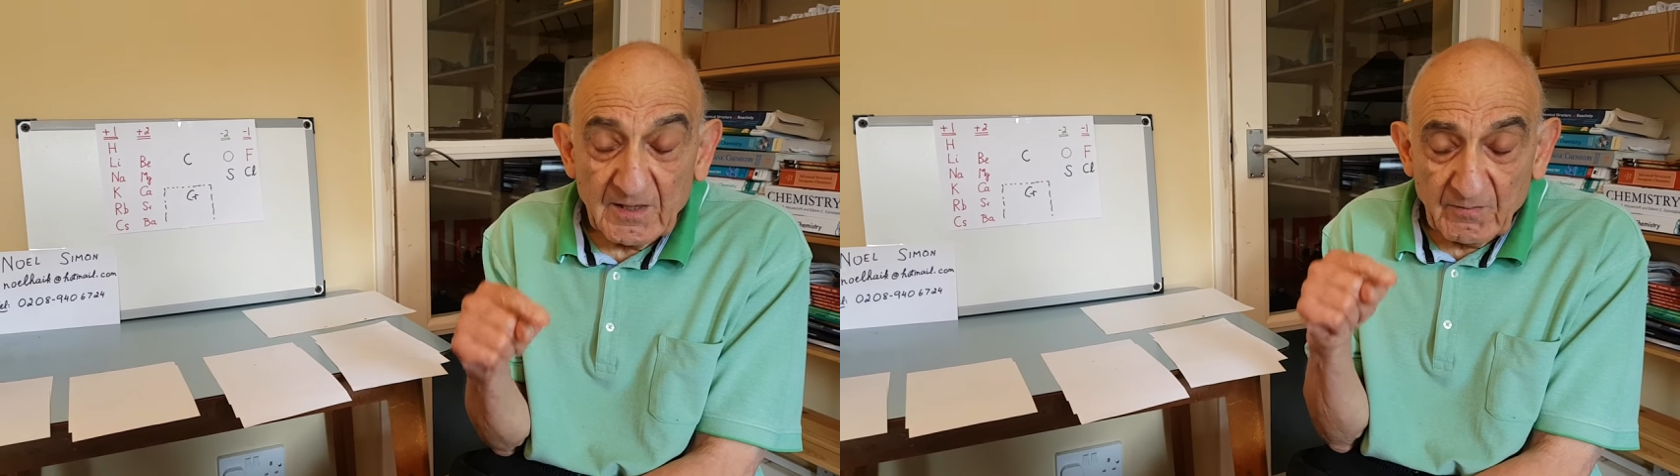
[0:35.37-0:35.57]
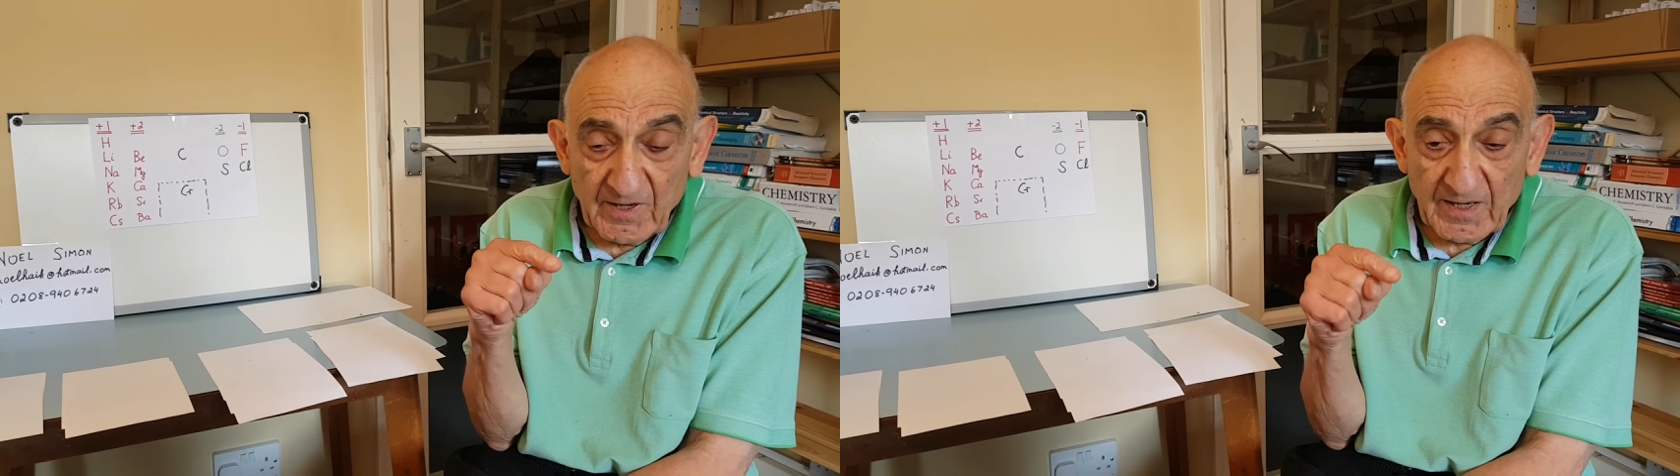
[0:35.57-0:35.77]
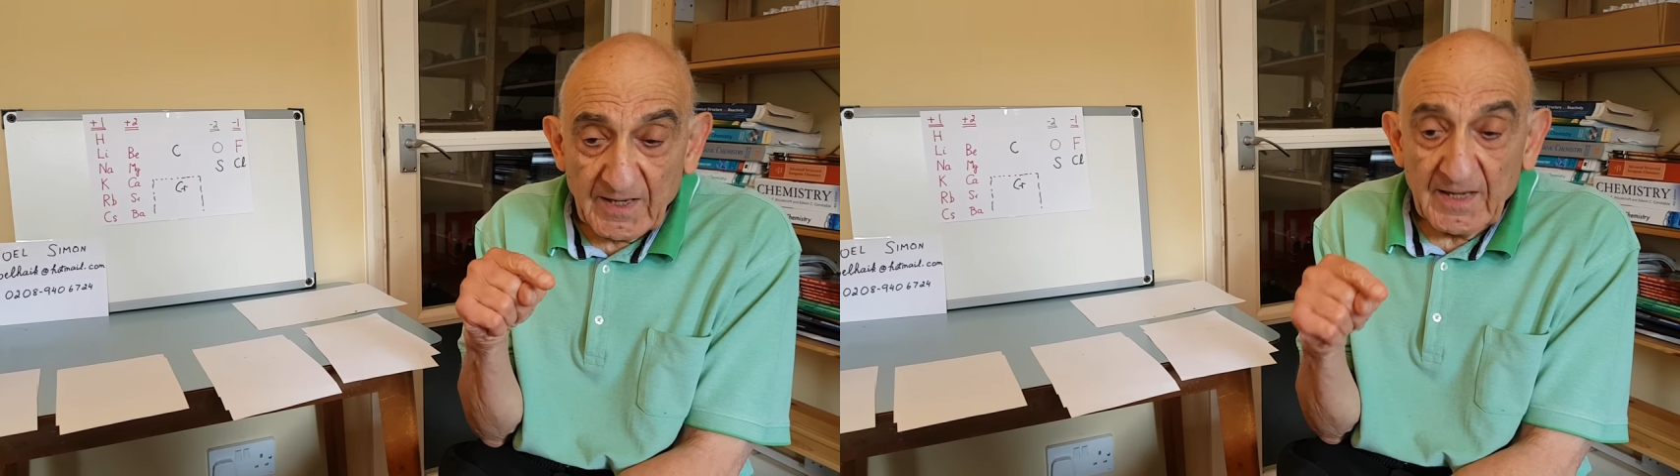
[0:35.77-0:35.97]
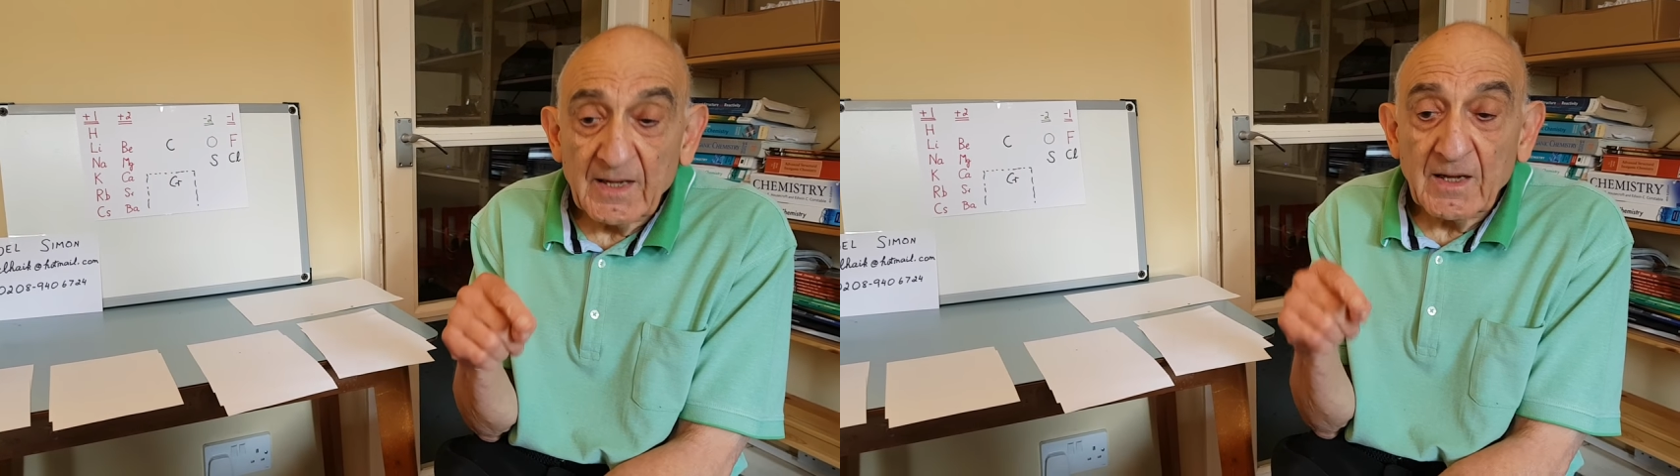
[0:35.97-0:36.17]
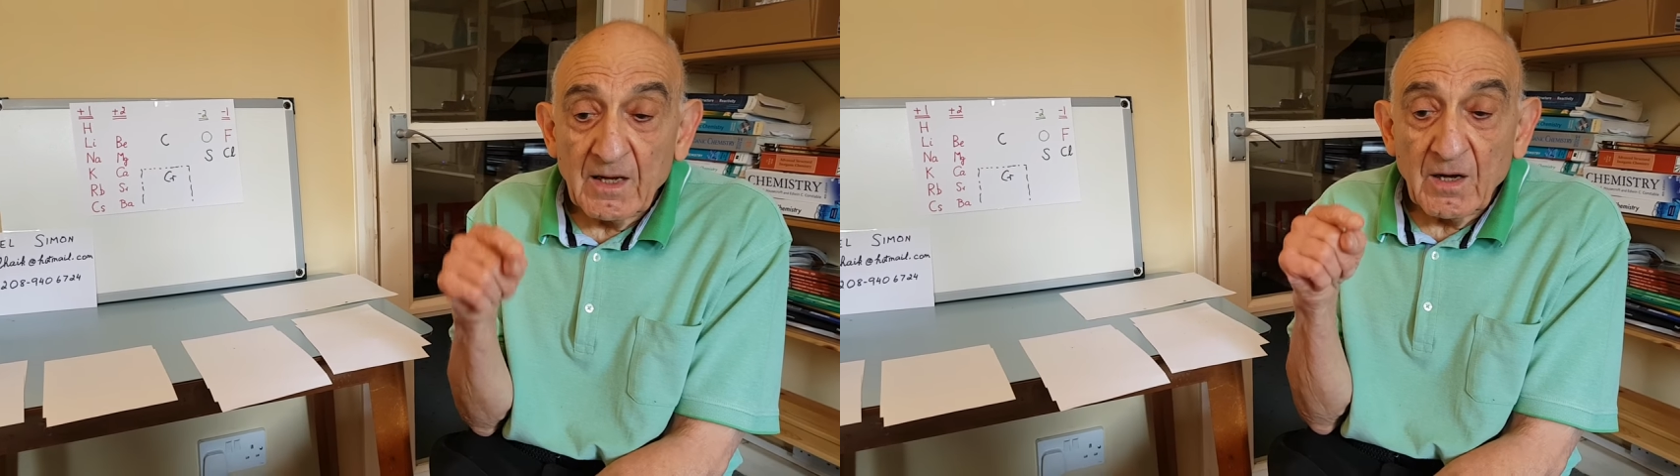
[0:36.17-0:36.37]
where
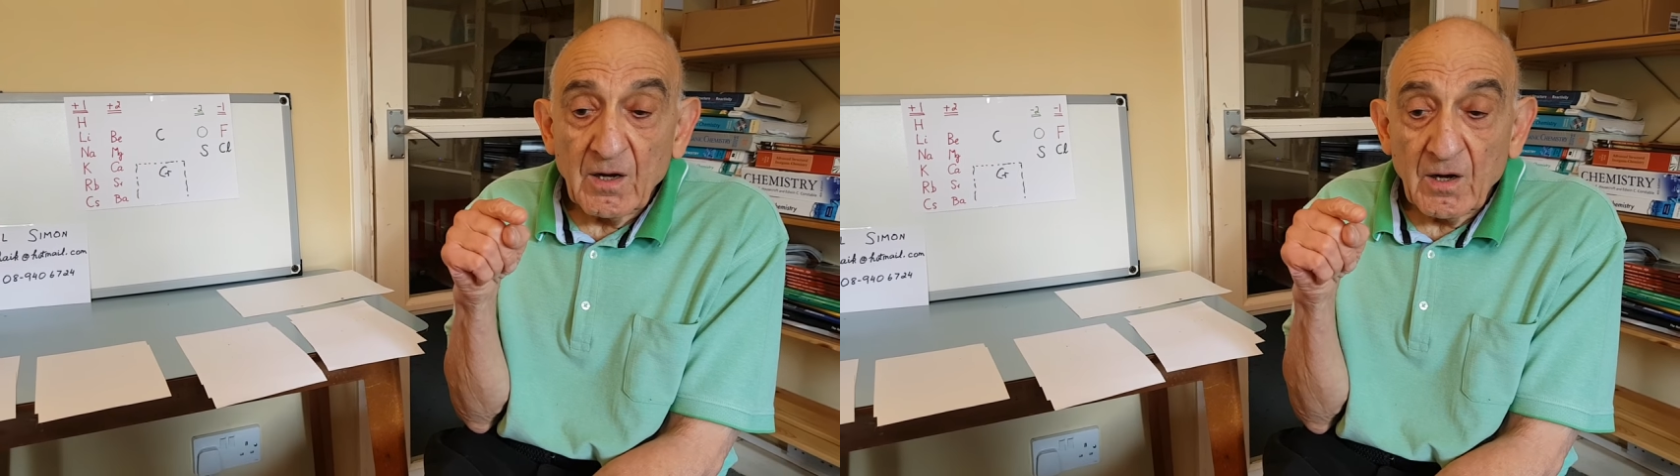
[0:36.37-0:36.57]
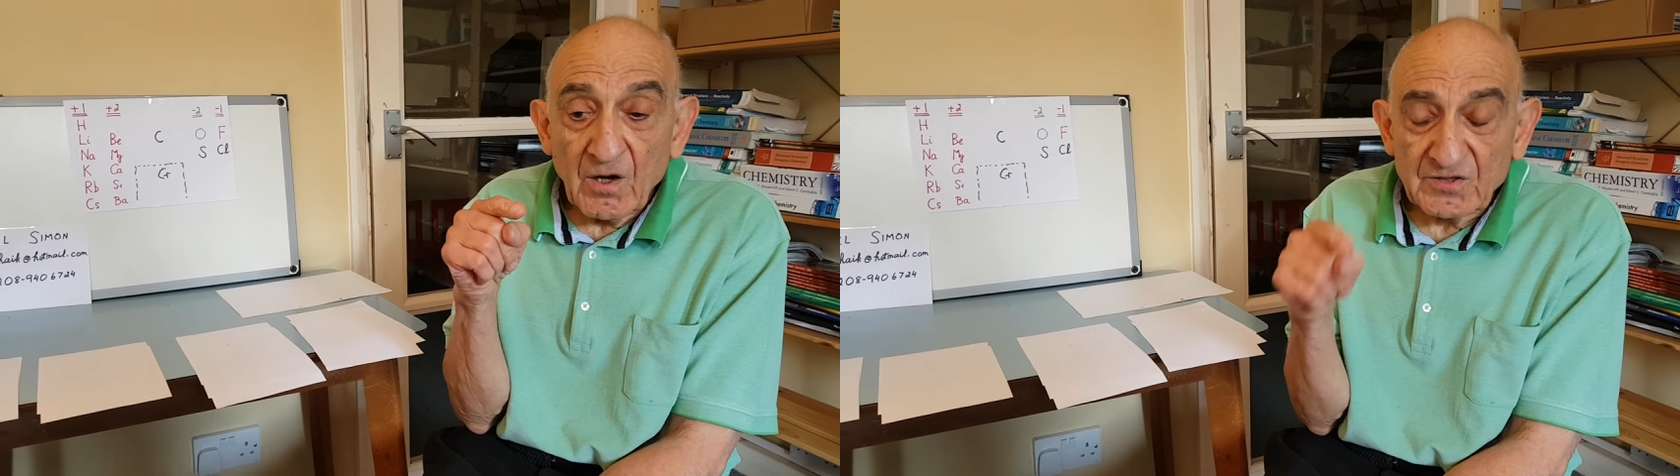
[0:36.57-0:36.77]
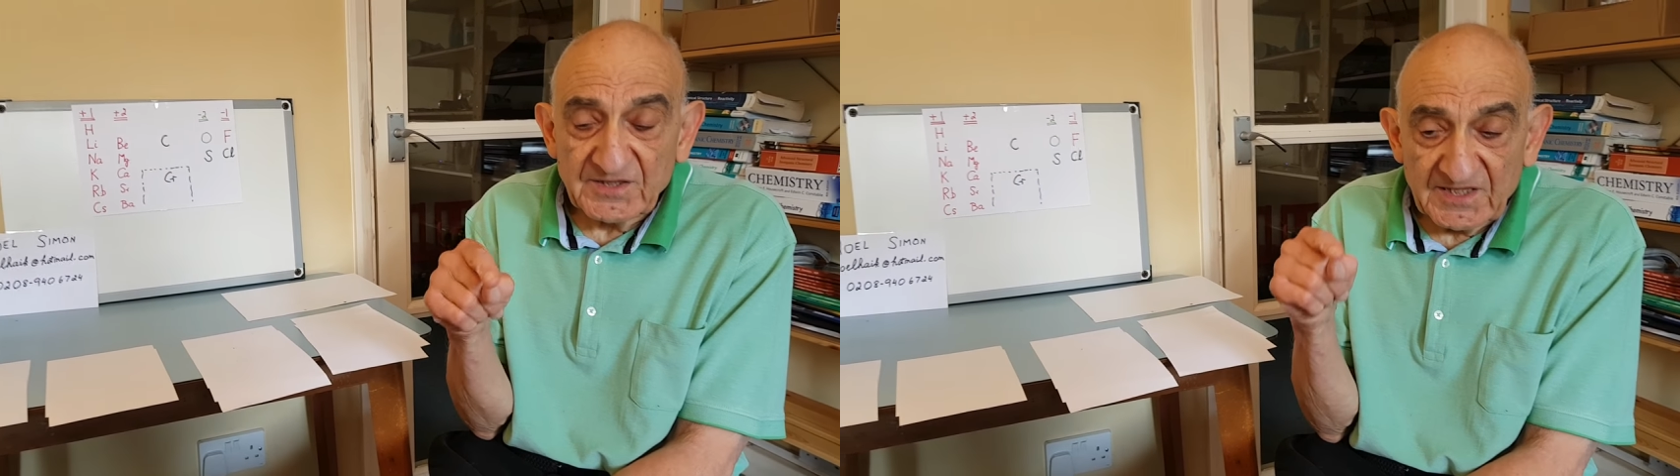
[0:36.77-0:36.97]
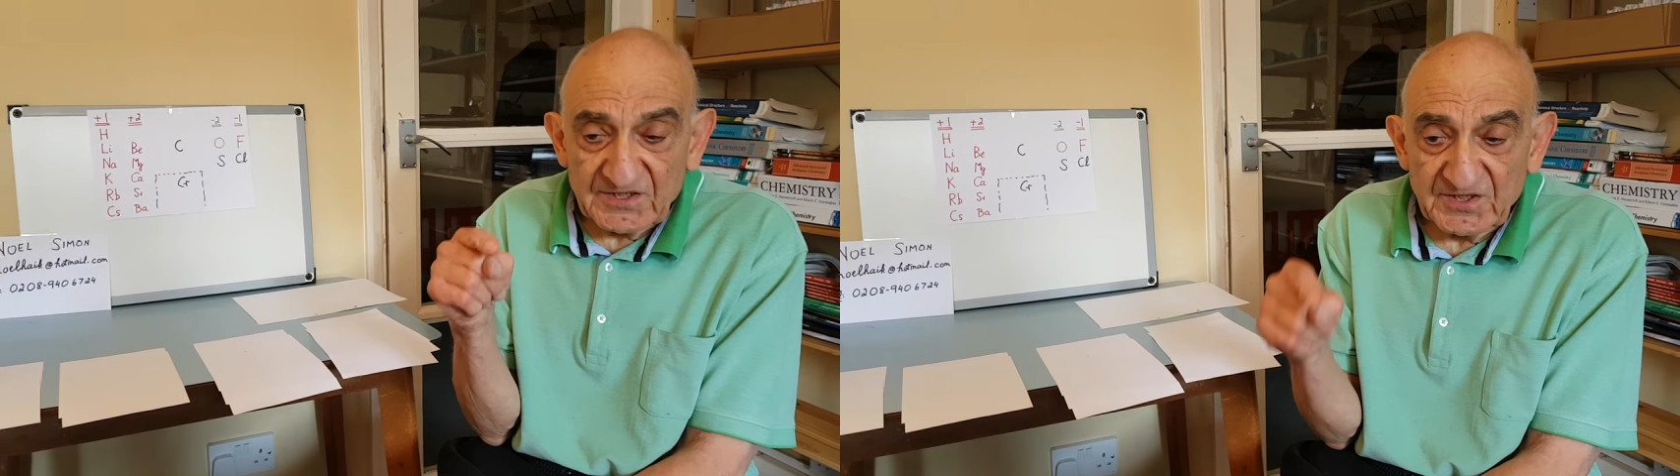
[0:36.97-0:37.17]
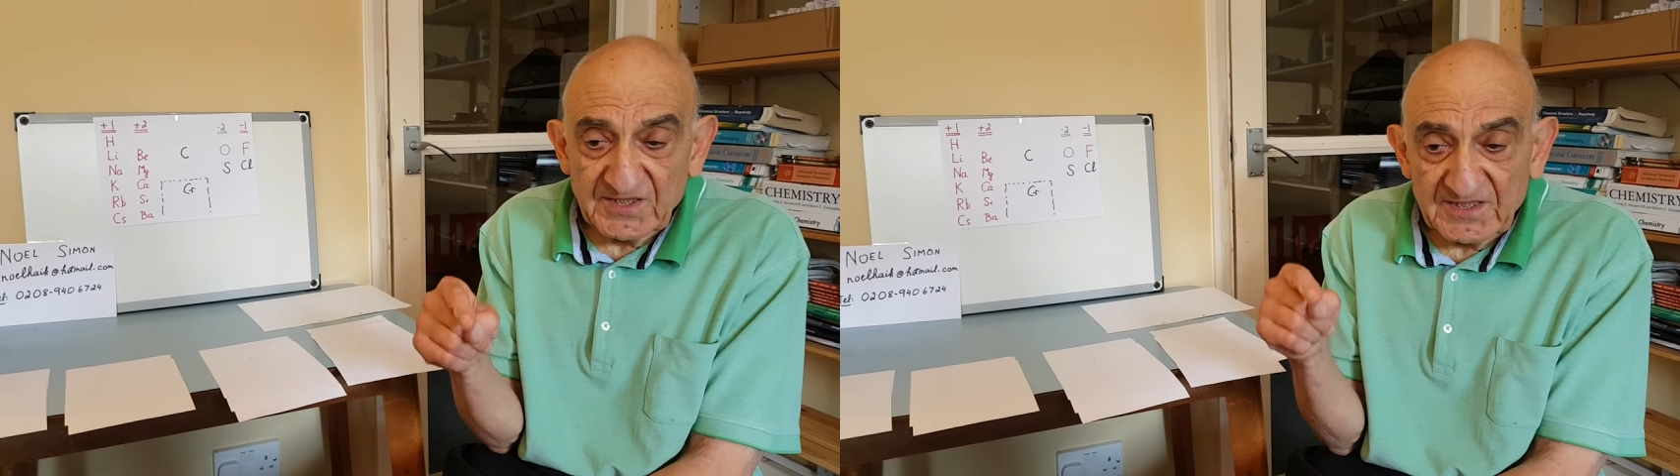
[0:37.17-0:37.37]

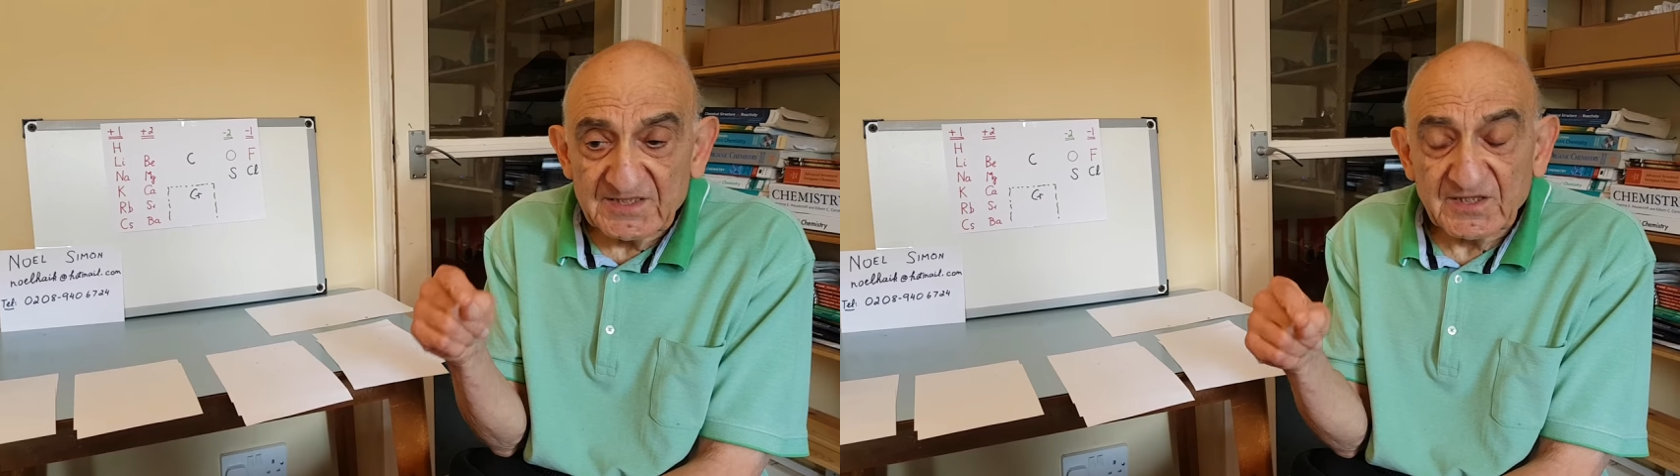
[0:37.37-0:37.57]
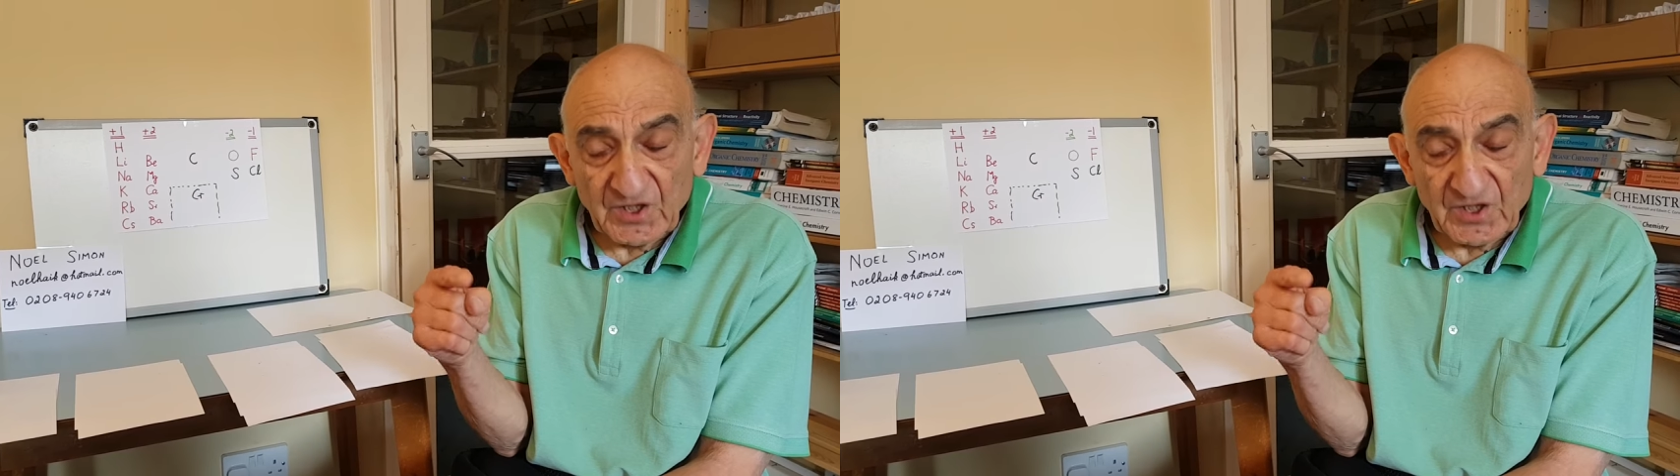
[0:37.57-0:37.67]
oxidation is